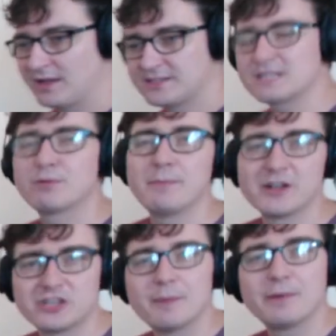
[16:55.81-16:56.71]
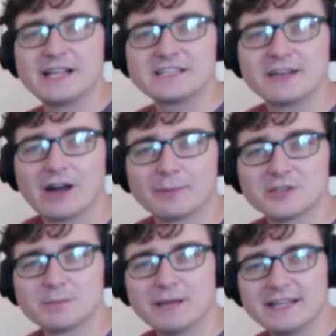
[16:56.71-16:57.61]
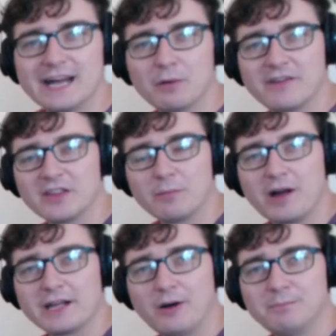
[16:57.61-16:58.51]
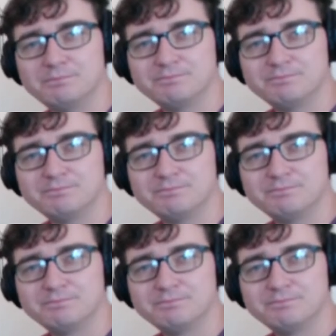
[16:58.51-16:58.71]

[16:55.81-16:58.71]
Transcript: that's pretty much it, but let's hear it up to speed now without the mic on.